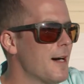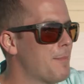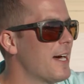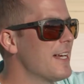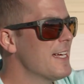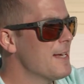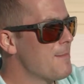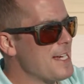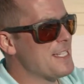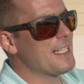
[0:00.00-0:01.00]
But
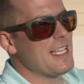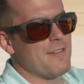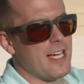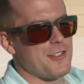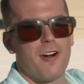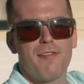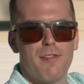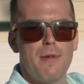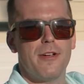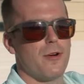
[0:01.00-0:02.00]
basically, if you guys aren't
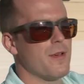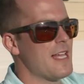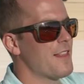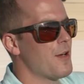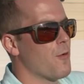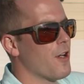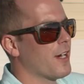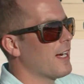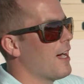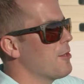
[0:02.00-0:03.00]
familiar with how they
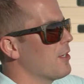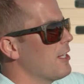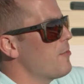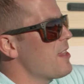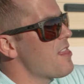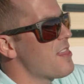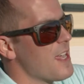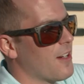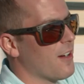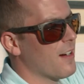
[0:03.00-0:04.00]
work, they're a little bit
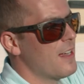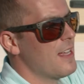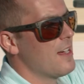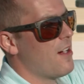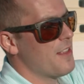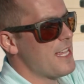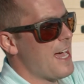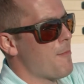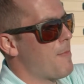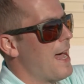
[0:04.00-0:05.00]
thicker on the
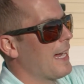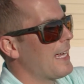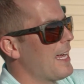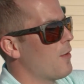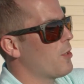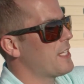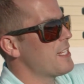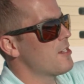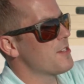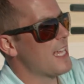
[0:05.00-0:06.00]
Outback, and what they
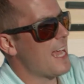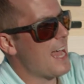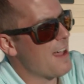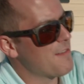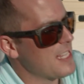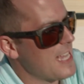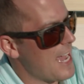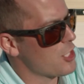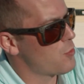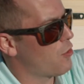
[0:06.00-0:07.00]
do is they have the
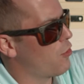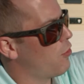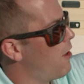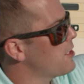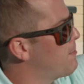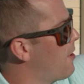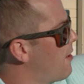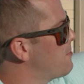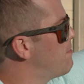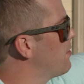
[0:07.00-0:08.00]
actual
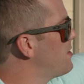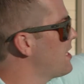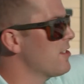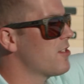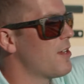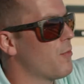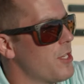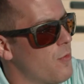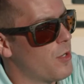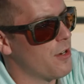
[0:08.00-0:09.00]
crossbars built in. So
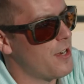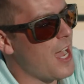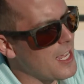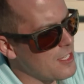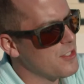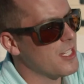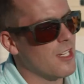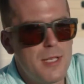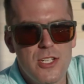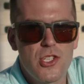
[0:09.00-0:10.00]
when you're not using
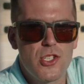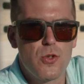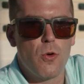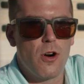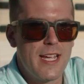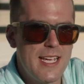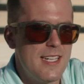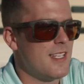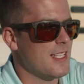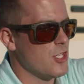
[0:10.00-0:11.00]
them, they store
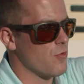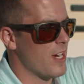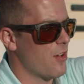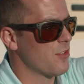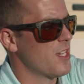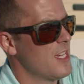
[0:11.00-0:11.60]
into these rails,